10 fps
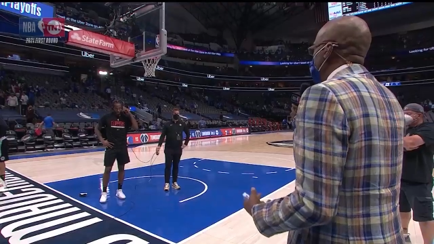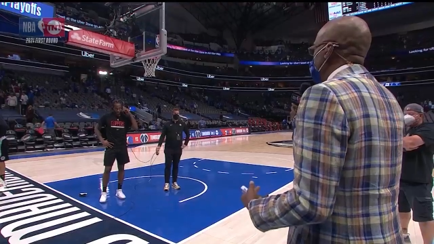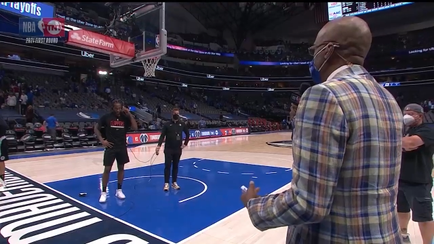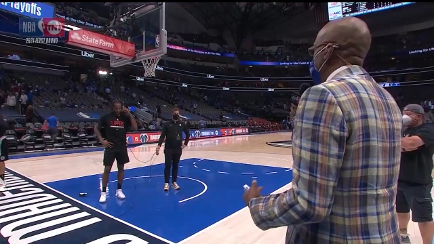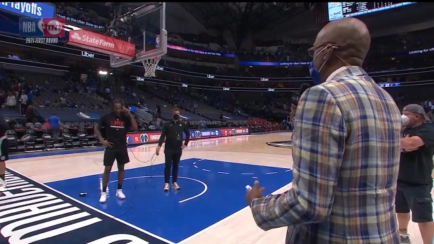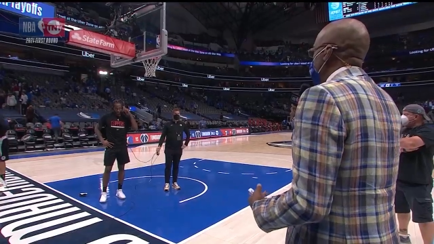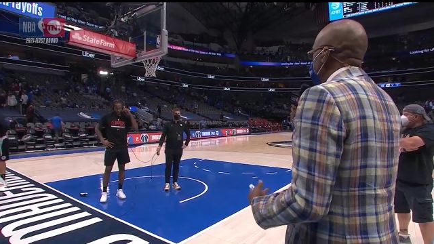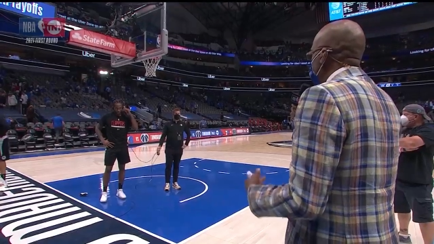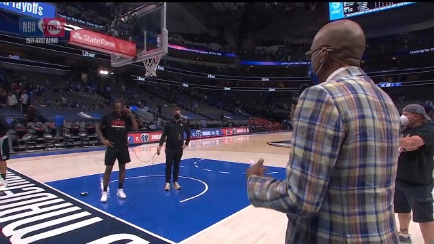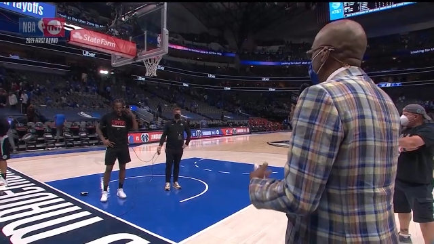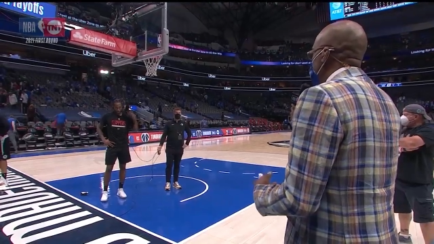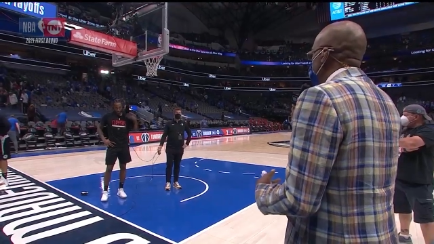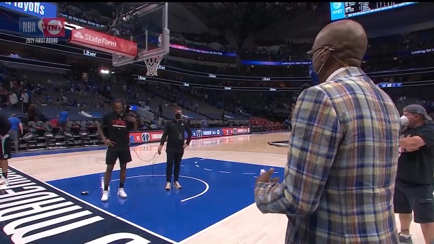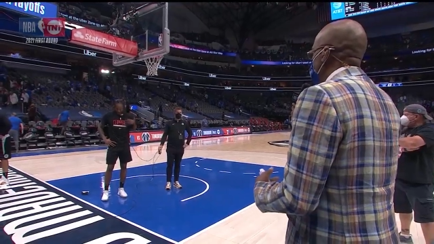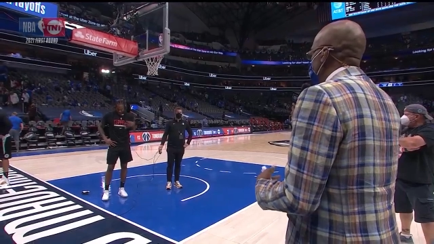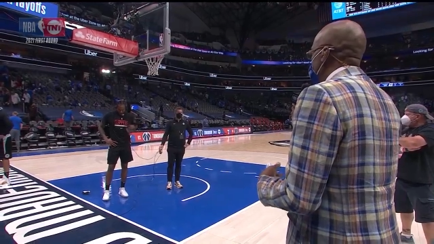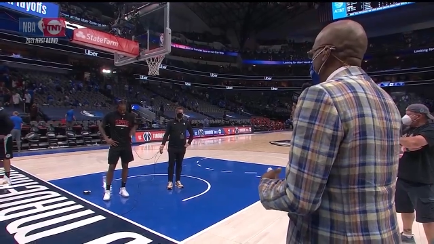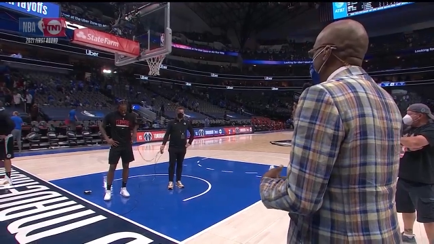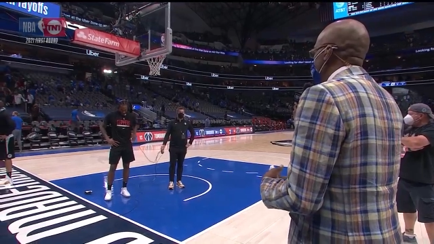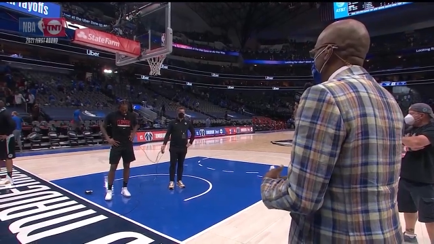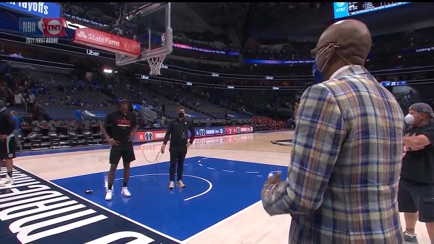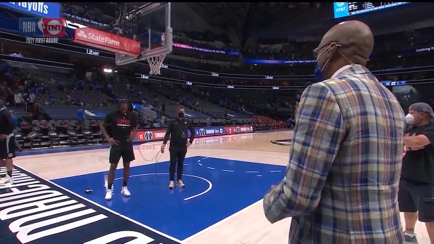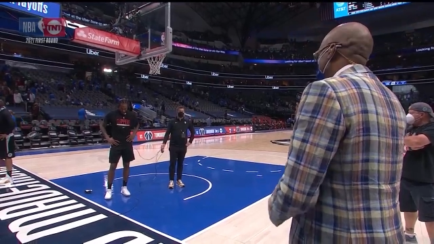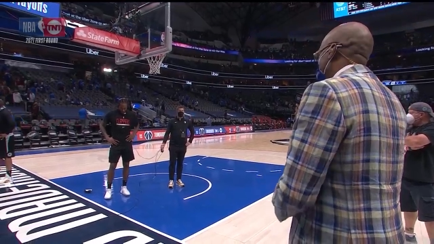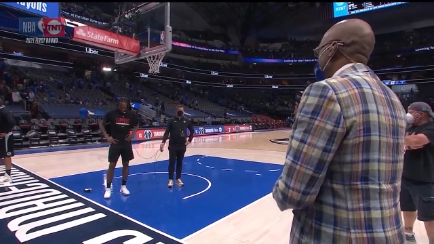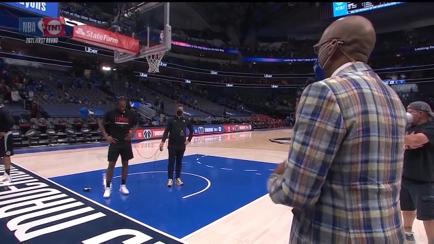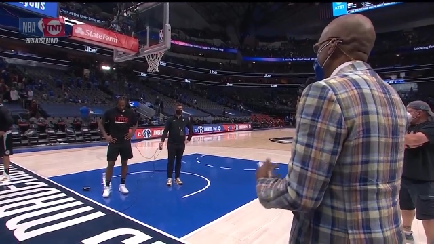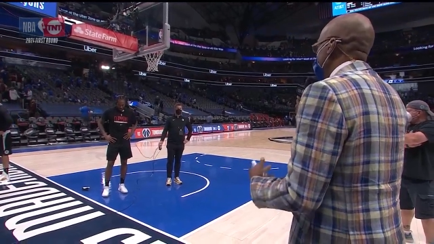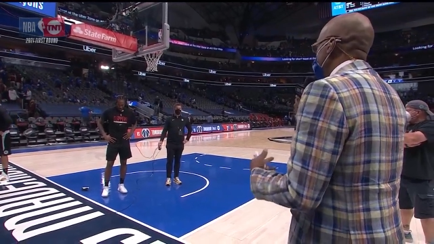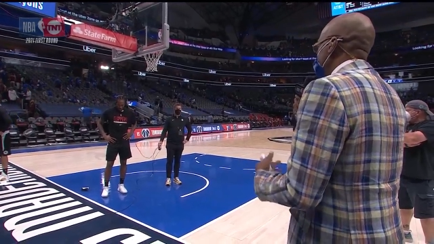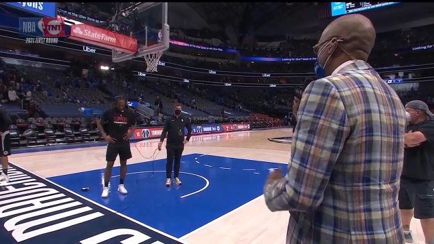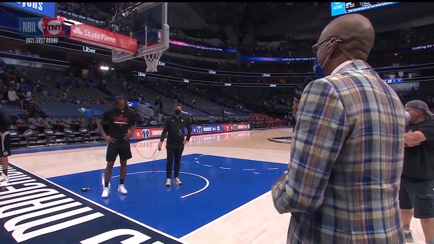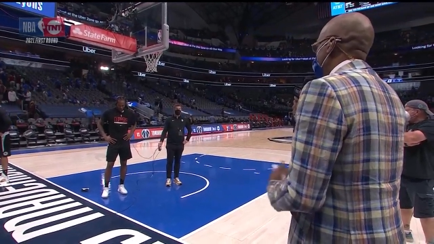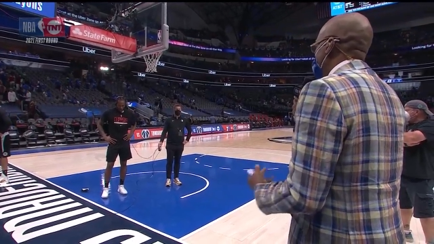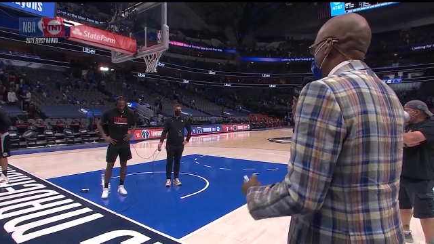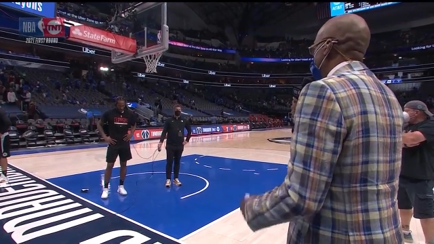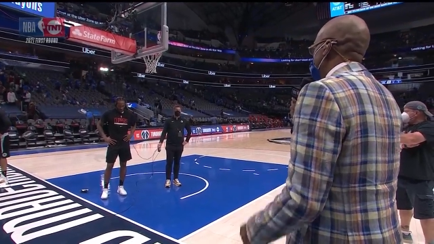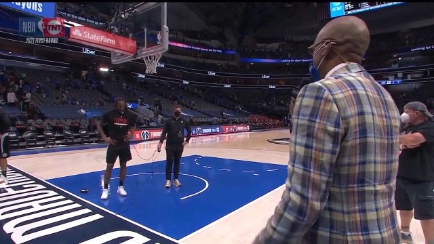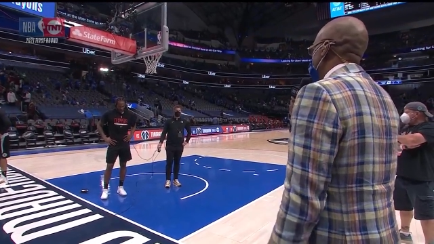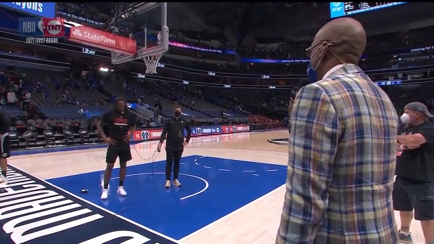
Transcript: (no speaker visible)